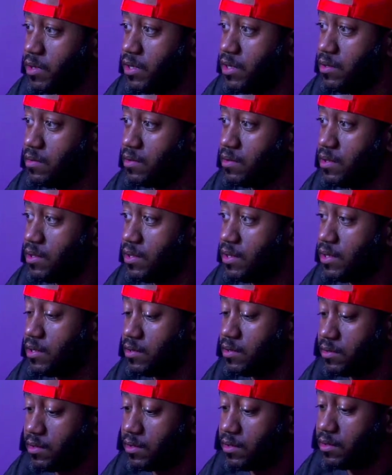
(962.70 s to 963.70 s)
way,
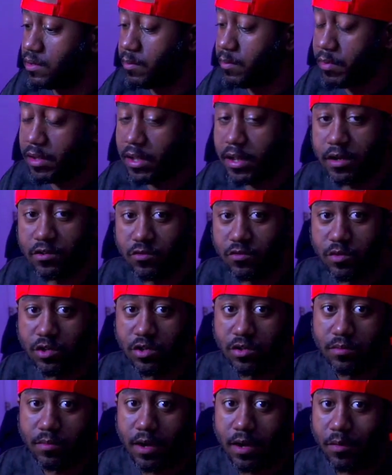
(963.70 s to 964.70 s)
and I'm glad I
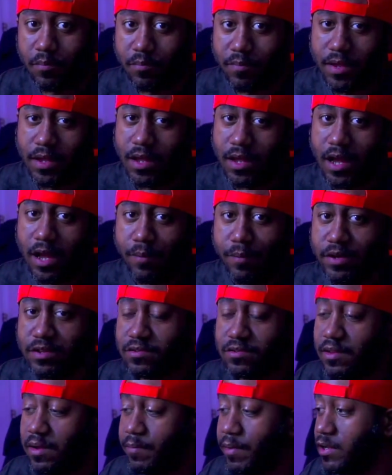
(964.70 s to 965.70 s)
switched them.
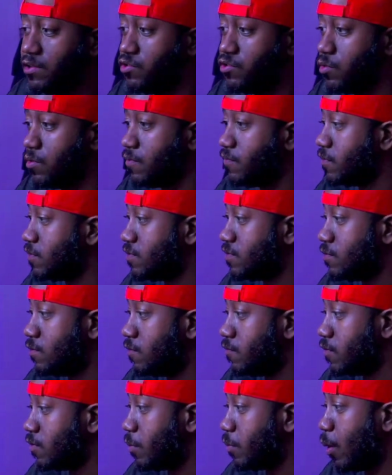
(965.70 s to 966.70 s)
I might do it for the
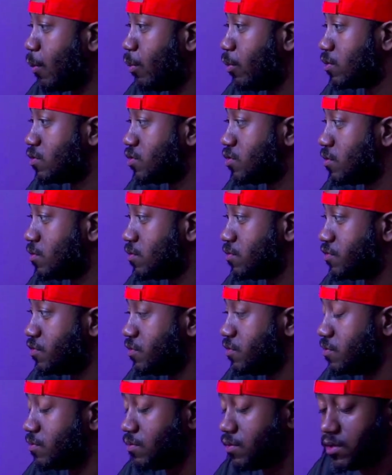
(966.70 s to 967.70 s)
silver and purple controller
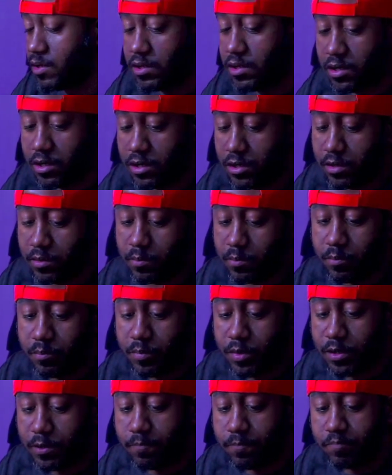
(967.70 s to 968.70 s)
too,
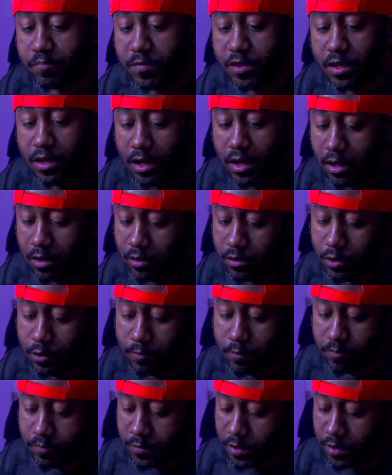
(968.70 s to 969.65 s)
but I don't know.